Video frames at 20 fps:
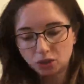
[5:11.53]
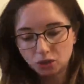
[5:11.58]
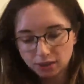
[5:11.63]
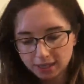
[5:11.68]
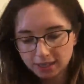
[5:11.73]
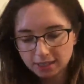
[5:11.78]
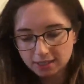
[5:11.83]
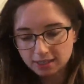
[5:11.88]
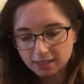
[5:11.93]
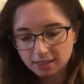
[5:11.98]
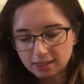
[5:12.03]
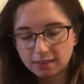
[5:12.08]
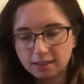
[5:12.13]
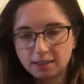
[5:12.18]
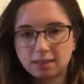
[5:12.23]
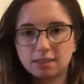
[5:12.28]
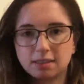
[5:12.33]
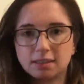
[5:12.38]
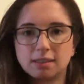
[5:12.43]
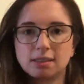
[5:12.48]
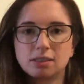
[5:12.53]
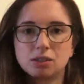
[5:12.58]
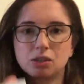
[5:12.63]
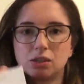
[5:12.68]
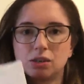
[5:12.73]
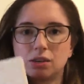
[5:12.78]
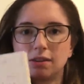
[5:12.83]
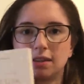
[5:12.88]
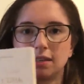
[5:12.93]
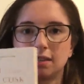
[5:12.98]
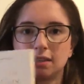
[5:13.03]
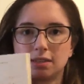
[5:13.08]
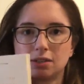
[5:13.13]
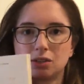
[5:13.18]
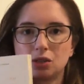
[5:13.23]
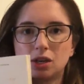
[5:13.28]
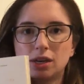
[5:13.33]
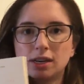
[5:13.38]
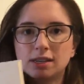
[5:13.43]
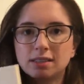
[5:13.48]
Transit, this
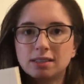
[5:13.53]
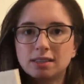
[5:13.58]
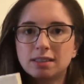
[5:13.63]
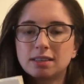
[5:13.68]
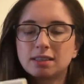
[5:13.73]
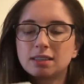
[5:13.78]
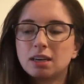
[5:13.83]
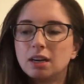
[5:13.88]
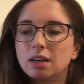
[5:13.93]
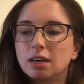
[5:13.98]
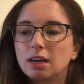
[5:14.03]
is Transit.